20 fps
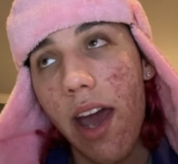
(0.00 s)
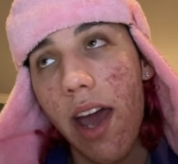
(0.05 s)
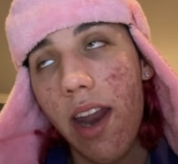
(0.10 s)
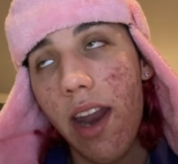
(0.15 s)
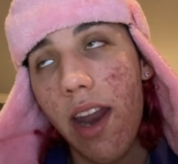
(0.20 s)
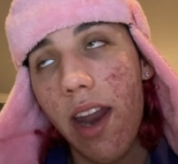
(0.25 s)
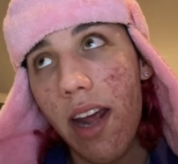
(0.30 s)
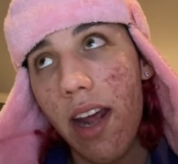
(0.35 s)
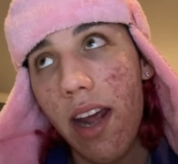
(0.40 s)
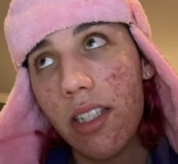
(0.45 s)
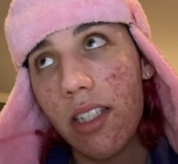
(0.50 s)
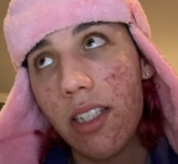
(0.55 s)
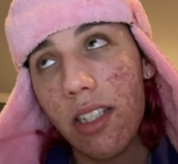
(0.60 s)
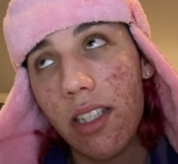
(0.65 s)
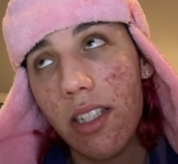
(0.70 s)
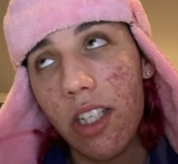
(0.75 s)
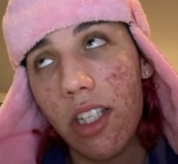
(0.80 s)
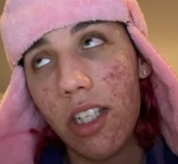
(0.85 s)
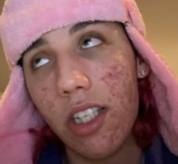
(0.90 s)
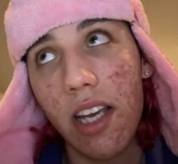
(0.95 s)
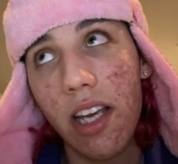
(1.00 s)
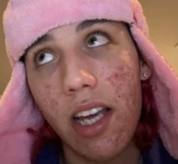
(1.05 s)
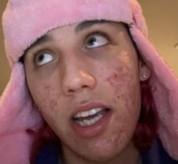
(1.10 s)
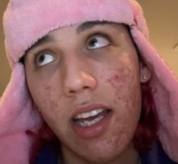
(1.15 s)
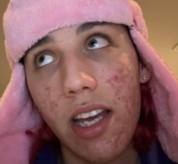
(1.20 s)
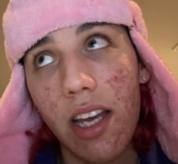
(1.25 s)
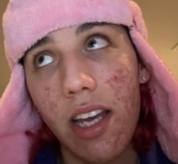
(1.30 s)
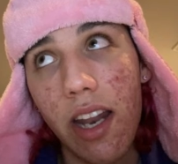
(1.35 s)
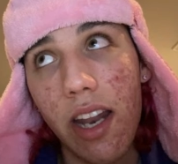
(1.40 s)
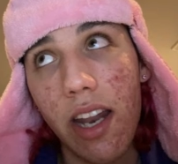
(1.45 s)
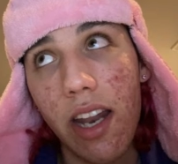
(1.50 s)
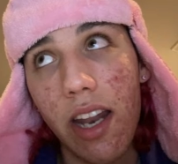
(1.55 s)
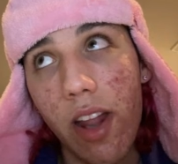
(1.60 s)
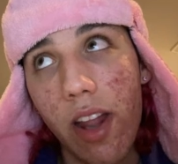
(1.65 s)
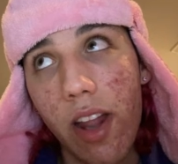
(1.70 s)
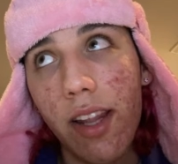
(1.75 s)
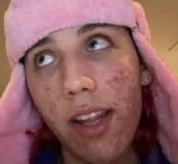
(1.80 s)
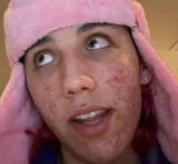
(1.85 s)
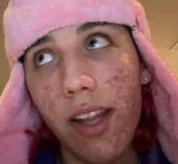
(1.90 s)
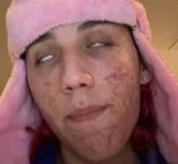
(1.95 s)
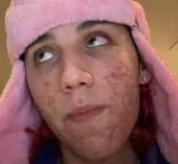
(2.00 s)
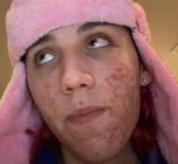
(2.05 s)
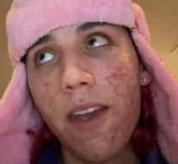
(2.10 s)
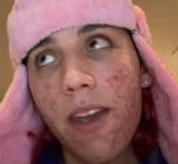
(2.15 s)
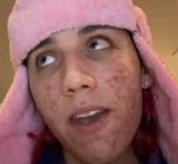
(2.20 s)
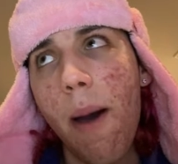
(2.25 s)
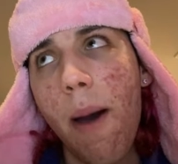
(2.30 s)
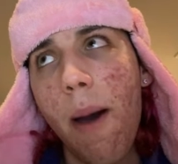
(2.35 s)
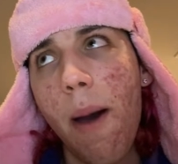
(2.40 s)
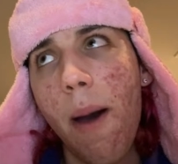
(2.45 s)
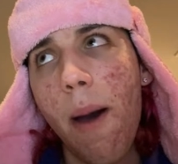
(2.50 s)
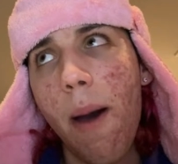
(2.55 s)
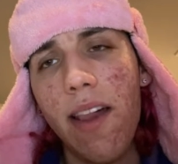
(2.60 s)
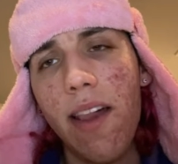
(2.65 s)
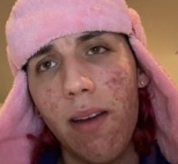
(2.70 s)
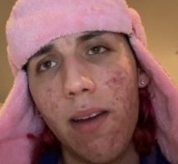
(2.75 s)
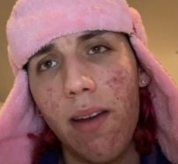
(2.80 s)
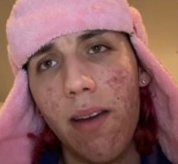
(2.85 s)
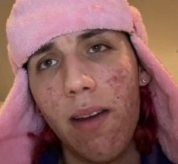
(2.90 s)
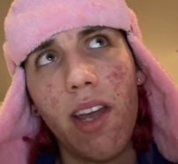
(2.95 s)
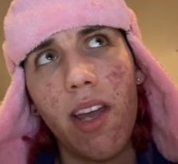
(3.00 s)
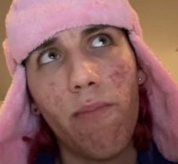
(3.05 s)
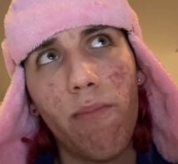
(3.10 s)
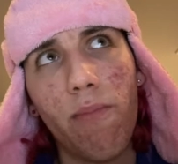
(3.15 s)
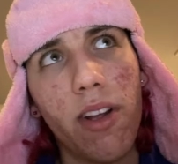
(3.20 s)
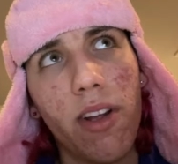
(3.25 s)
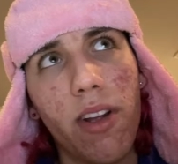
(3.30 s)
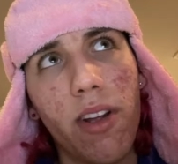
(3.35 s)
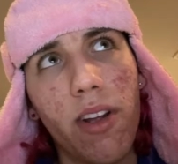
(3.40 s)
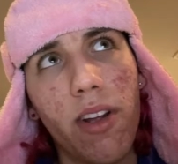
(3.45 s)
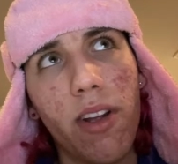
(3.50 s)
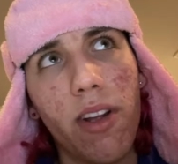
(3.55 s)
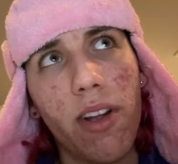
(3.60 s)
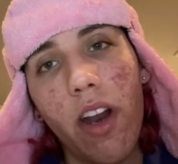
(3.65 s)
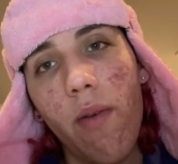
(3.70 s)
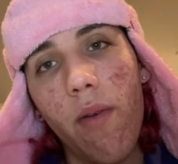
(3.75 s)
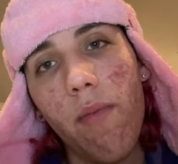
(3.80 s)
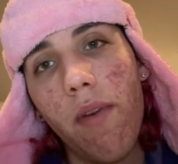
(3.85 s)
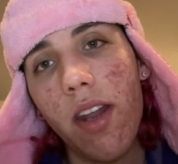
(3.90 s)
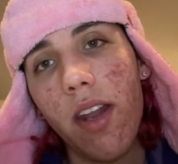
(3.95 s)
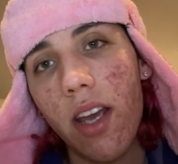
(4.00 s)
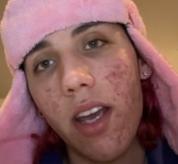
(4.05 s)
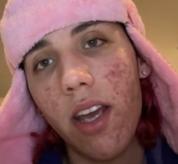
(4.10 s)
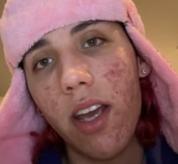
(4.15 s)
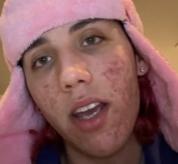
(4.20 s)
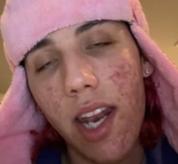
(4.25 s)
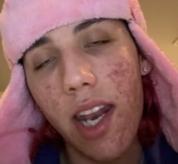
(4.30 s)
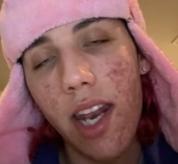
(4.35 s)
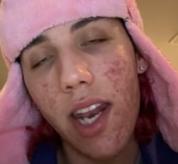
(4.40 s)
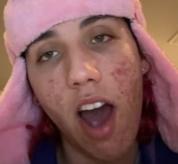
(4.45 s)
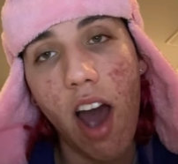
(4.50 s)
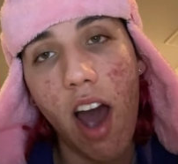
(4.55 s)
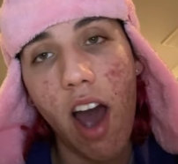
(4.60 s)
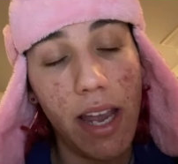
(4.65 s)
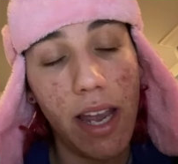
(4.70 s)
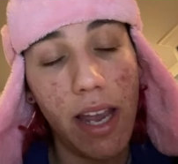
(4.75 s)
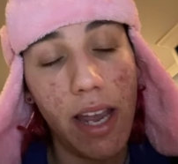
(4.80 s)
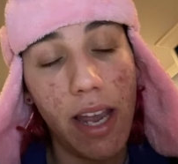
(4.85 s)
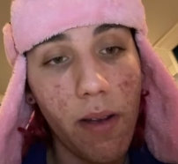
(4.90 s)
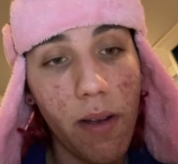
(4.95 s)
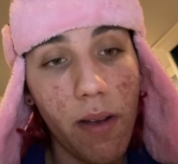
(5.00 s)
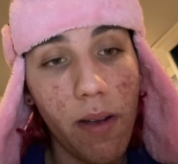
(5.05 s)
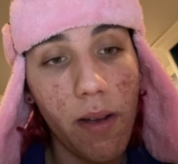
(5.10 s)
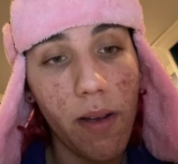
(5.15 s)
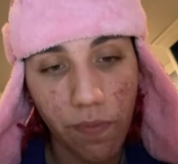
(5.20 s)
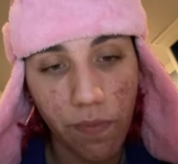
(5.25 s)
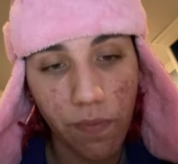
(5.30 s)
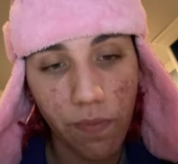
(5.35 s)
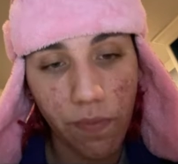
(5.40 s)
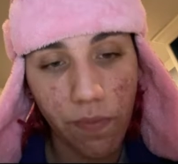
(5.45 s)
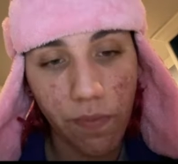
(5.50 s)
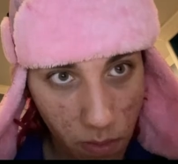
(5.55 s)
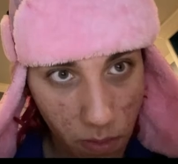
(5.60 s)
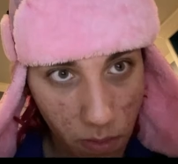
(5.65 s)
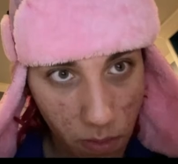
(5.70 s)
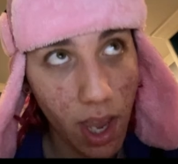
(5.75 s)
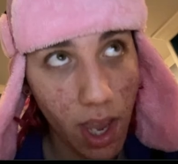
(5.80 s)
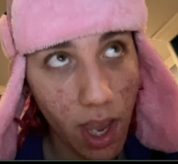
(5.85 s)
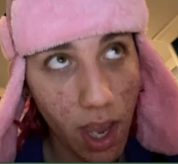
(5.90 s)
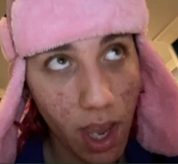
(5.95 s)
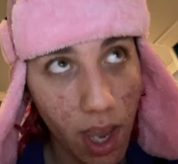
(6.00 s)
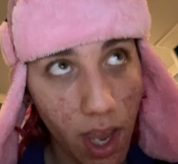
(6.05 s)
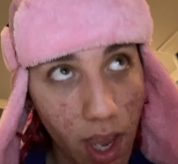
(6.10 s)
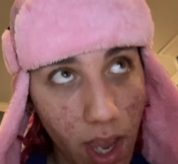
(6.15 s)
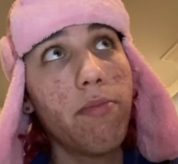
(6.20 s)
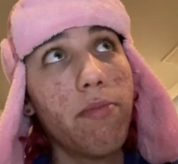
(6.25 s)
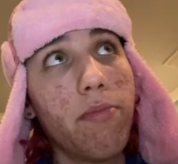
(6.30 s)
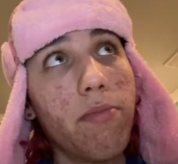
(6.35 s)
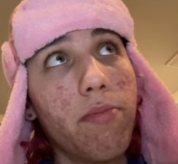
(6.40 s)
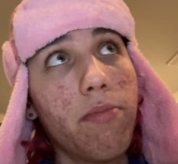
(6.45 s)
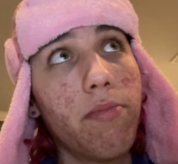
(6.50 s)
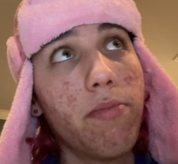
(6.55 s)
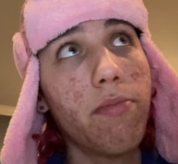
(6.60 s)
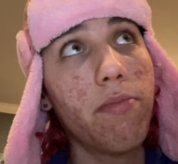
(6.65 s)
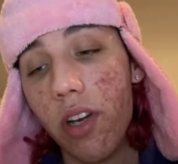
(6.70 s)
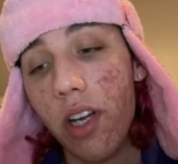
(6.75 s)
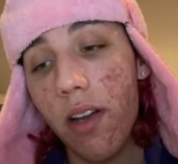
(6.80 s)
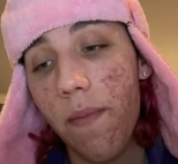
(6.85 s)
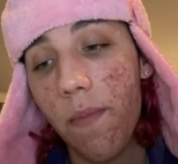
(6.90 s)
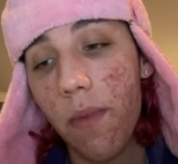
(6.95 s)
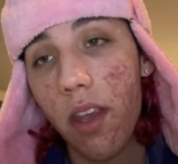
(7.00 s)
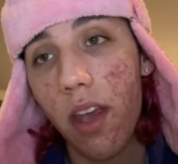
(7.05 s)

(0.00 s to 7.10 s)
and not necessarily just in any way. Like my elegant breaking point that I will never be made again. I made it and it was my story.